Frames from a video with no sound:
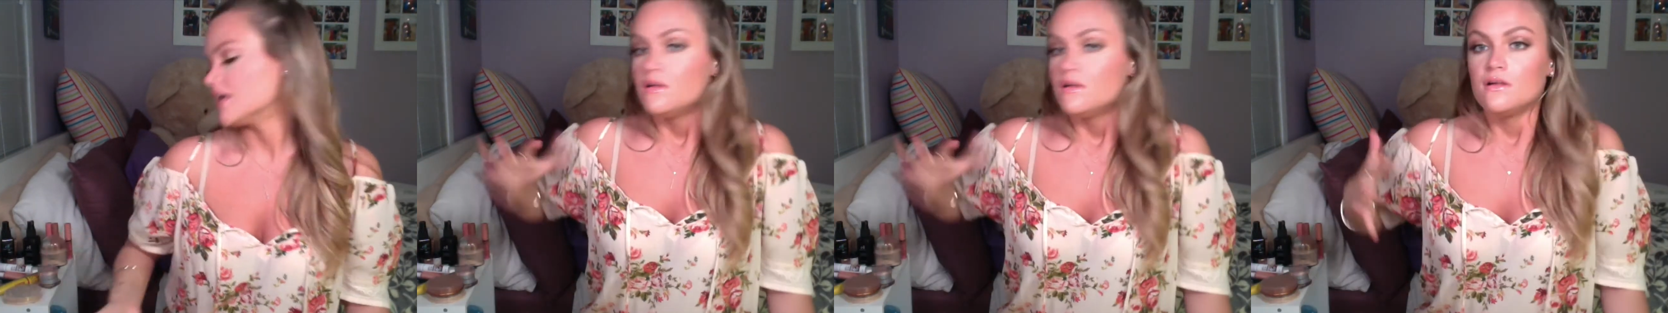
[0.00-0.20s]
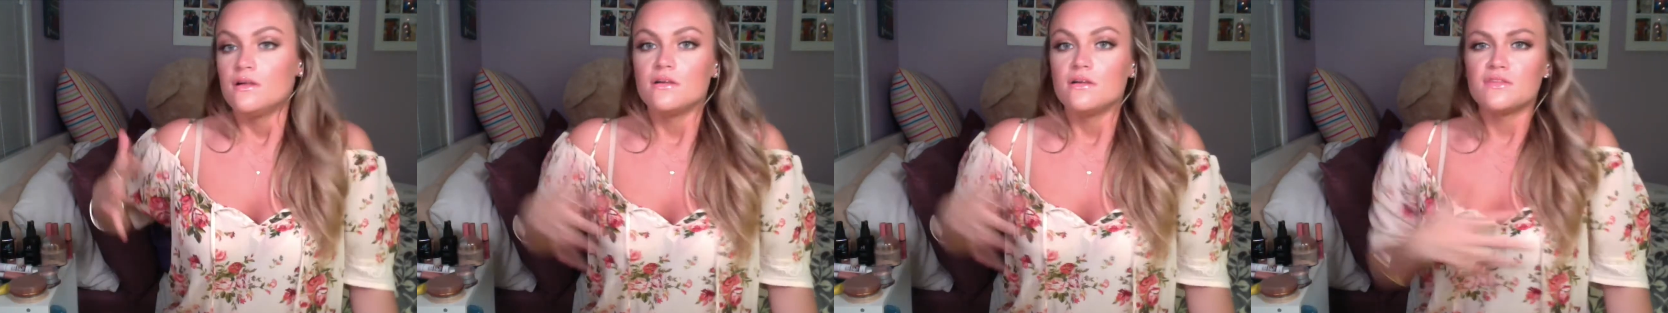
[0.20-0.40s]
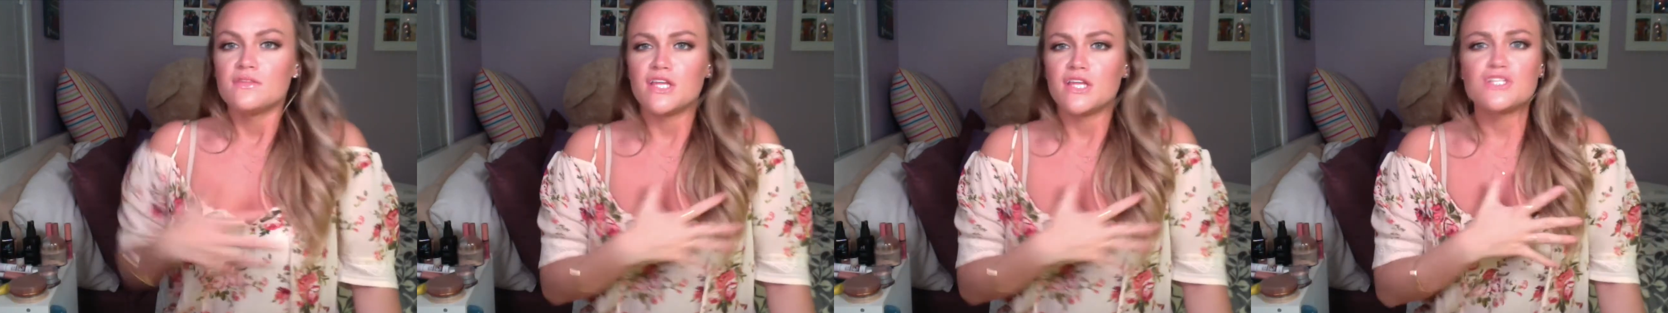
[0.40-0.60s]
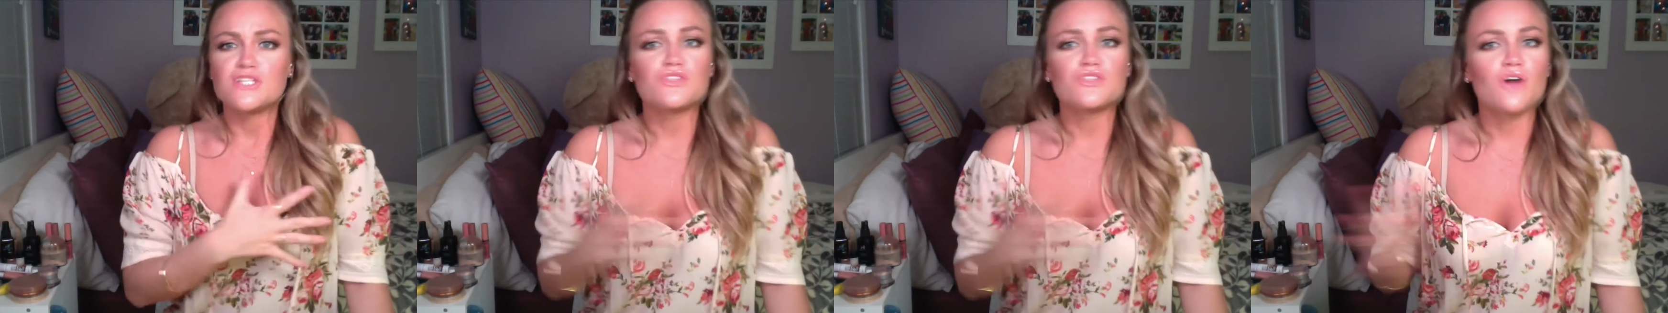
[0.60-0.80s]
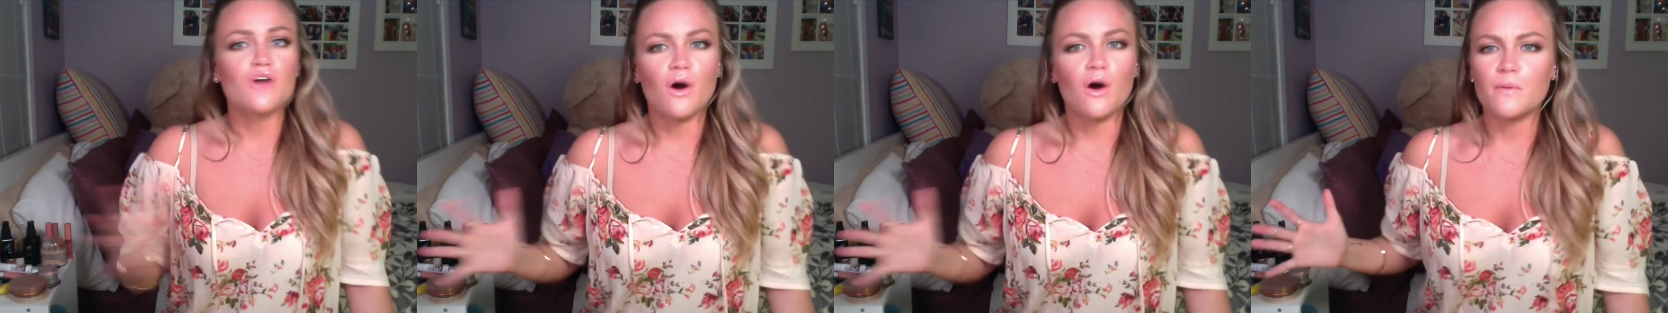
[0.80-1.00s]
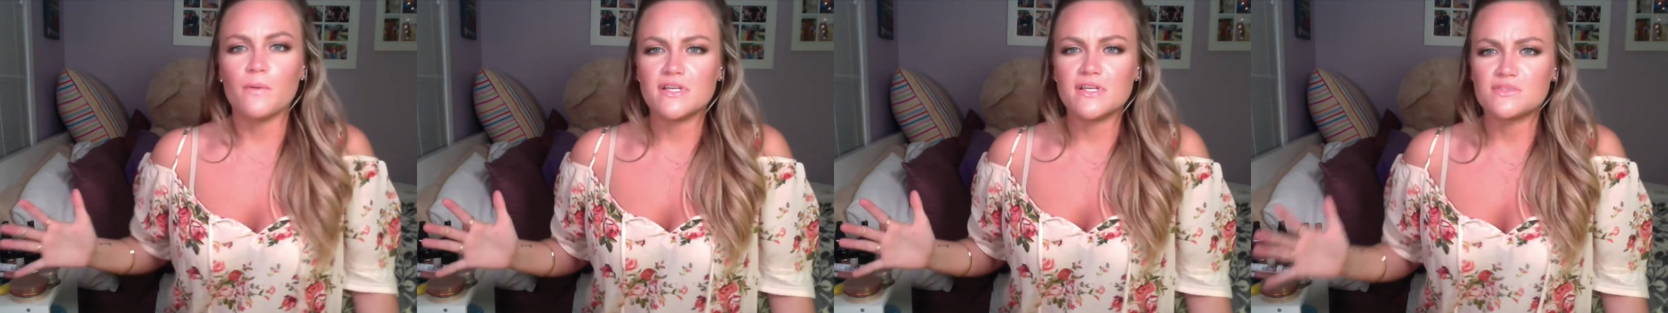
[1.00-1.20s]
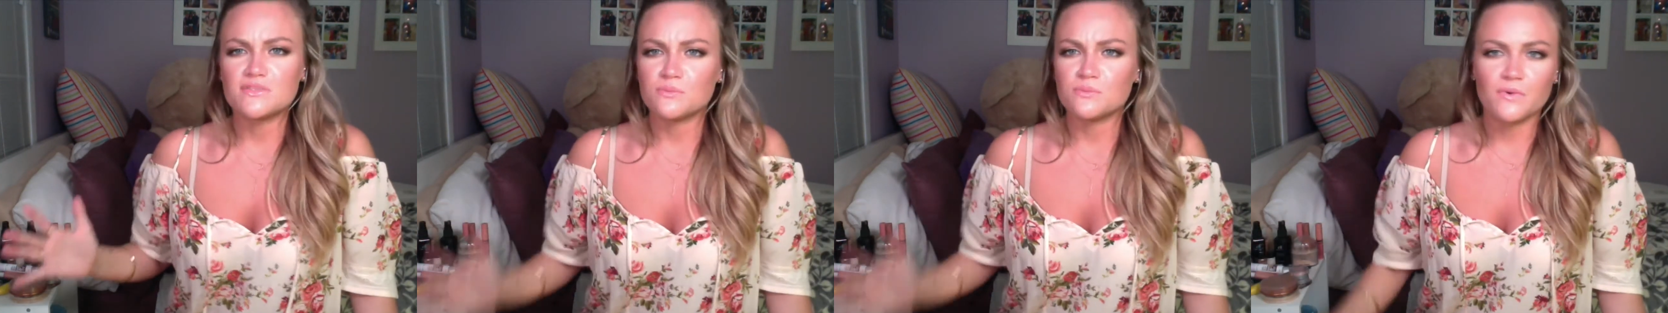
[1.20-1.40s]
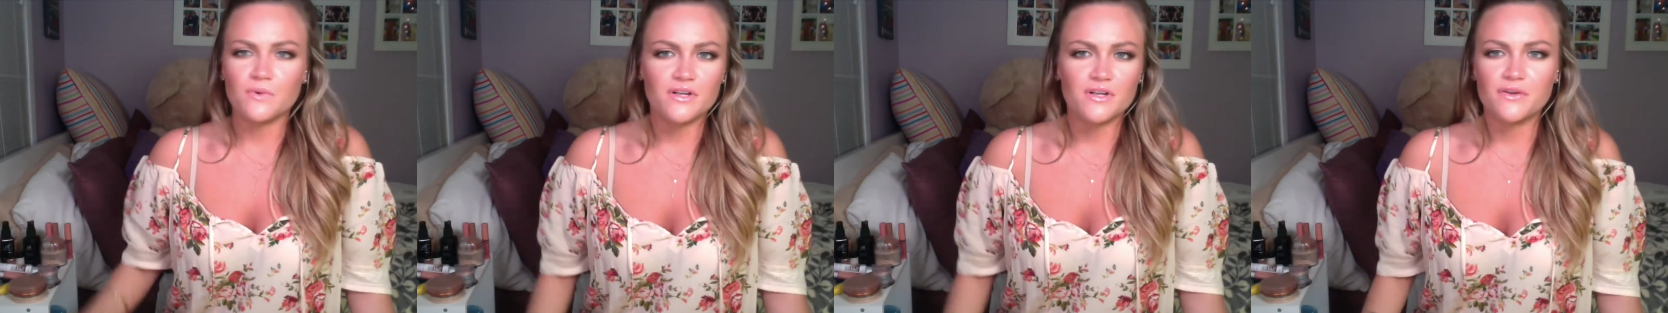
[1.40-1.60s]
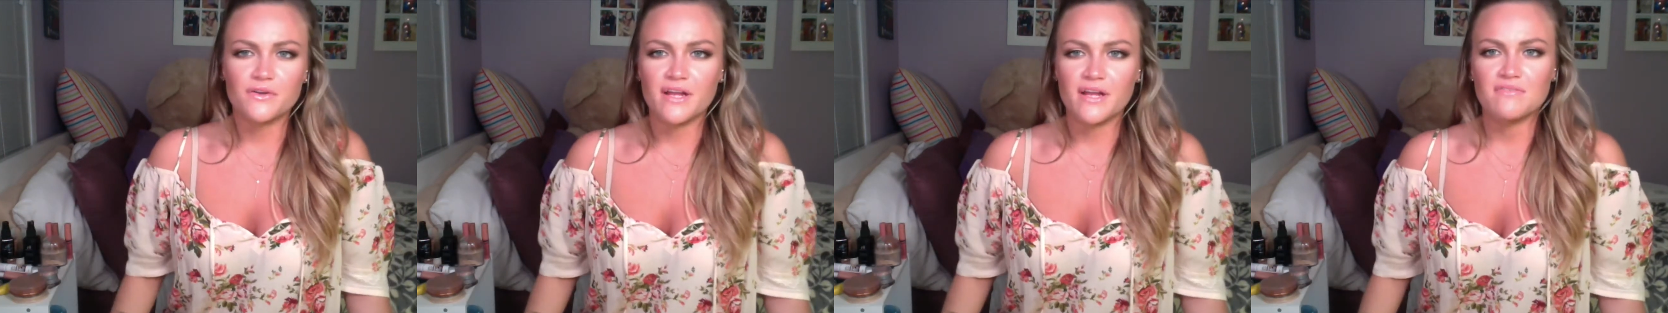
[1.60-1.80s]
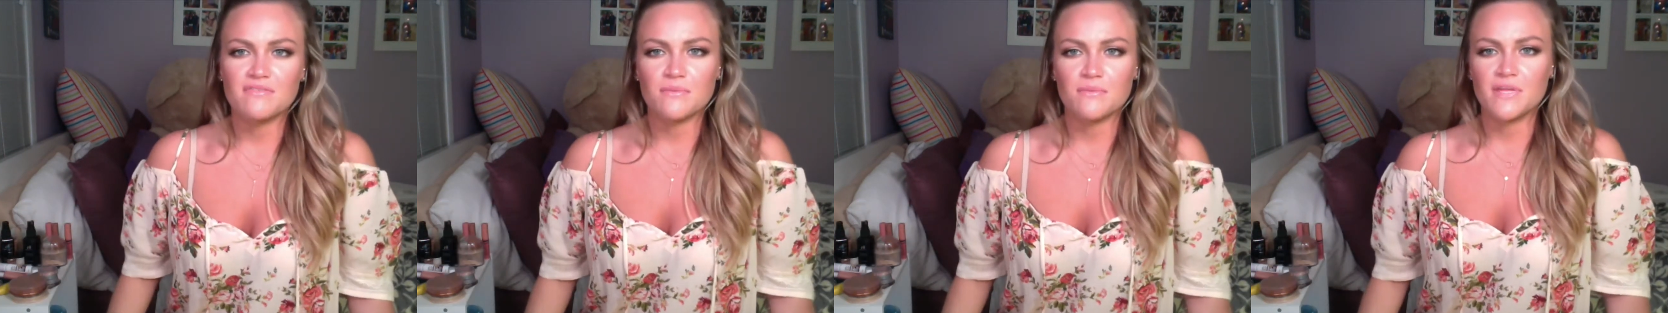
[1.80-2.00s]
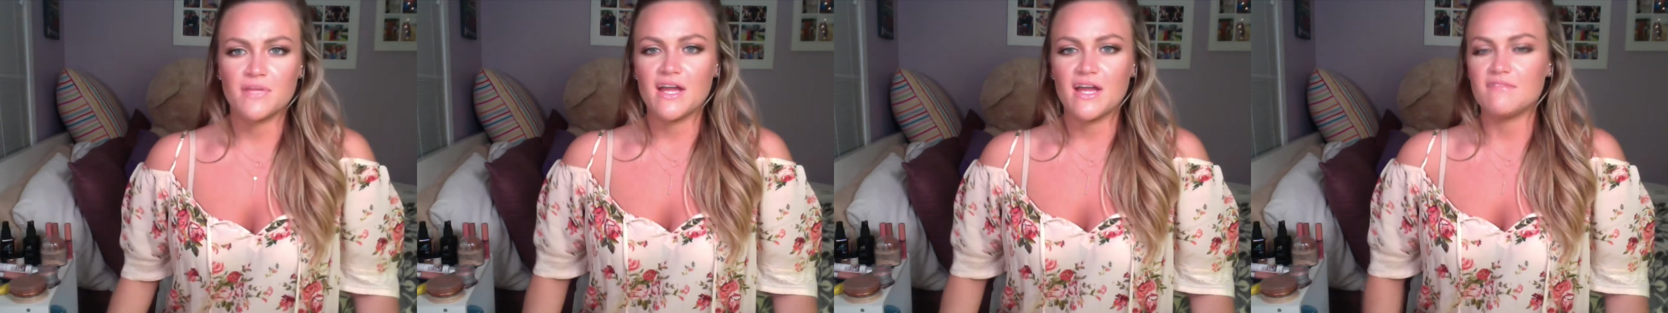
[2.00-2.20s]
and they just always work great for me.